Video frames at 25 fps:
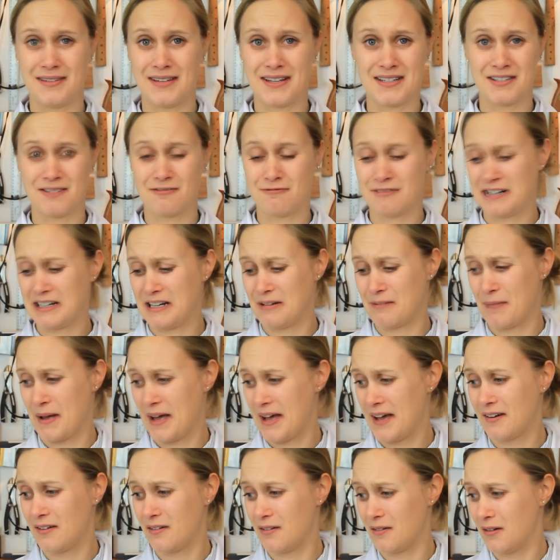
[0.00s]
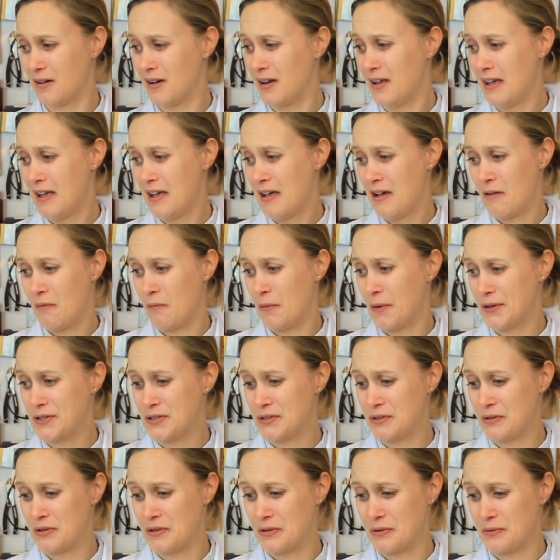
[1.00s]
doesn't really matter what
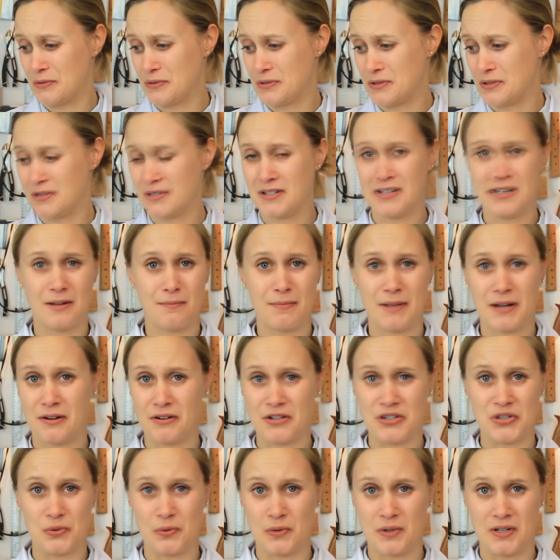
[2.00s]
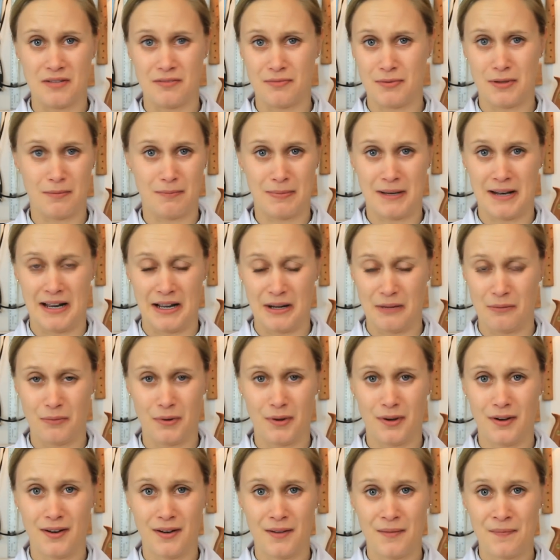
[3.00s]
you use. You need a better joint with
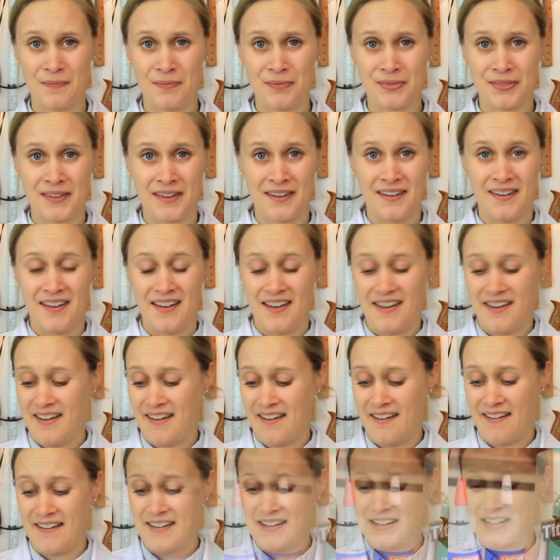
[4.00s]
plywood. Uh,